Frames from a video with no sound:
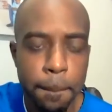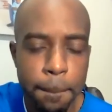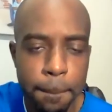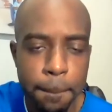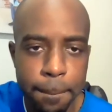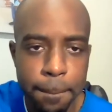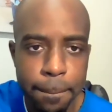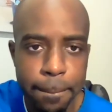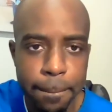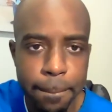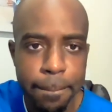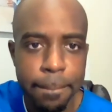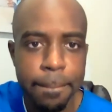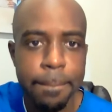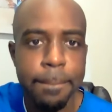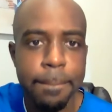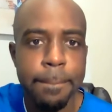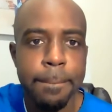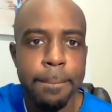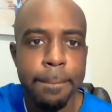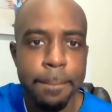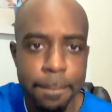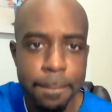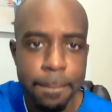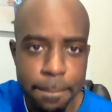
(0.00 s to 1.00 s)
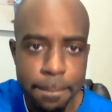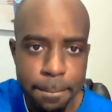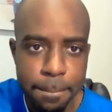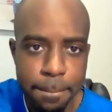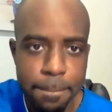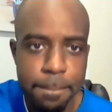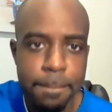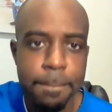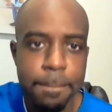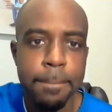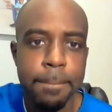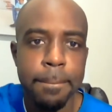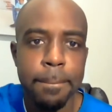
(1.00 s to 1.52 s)
officials and all.
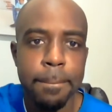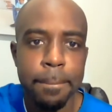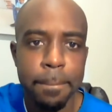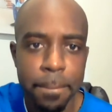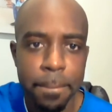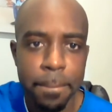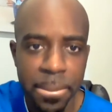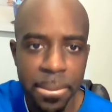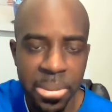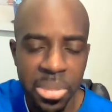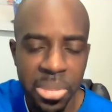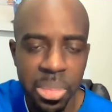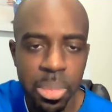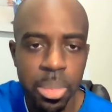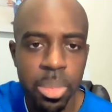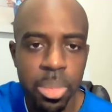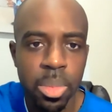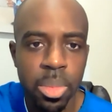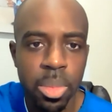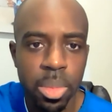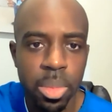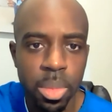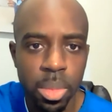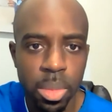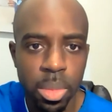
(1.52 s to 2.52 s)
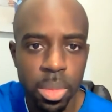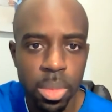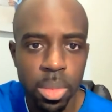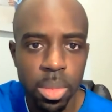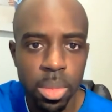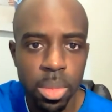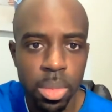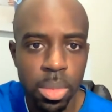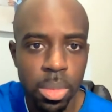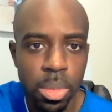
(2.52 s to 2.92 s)
We need to marry this together.